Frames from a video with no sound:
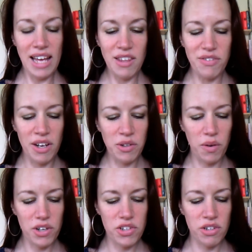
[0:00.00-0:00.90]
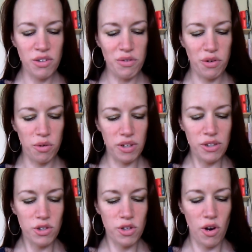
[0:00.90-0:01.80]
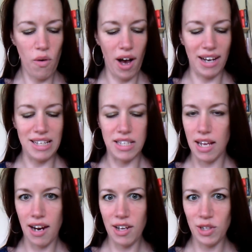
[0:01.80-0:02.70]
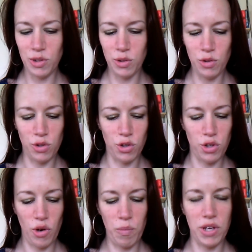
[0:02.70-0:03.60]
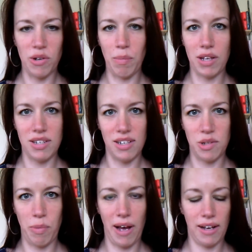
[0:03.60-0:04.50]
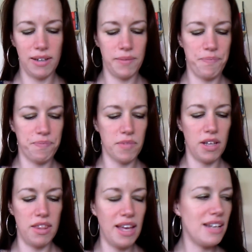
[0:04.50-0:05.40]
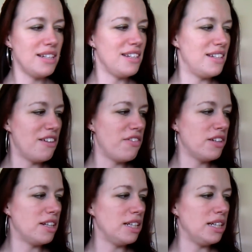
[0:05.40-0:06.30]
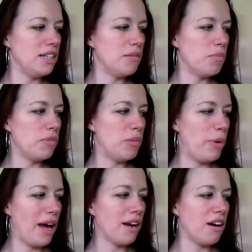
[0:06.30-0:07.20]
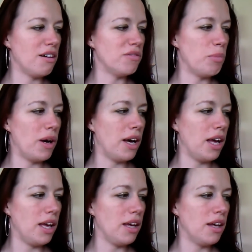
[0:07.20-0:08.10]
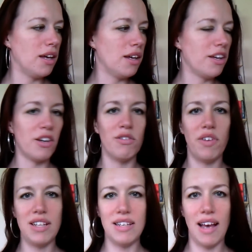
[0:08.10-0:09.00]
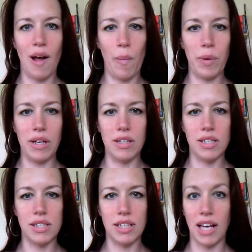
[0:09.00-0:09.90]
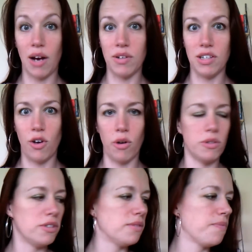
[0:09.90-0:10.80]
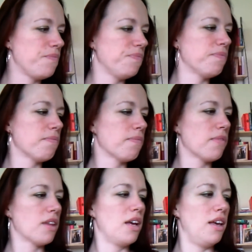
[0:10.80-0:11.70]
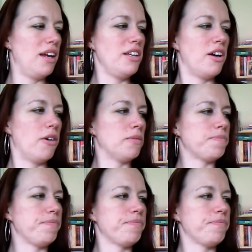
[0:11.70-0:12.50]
And the final question, for reals though, I dare you to show me your messiest back. That is definitely the back of my confetti hell piece Gaudi Gold. Here you go.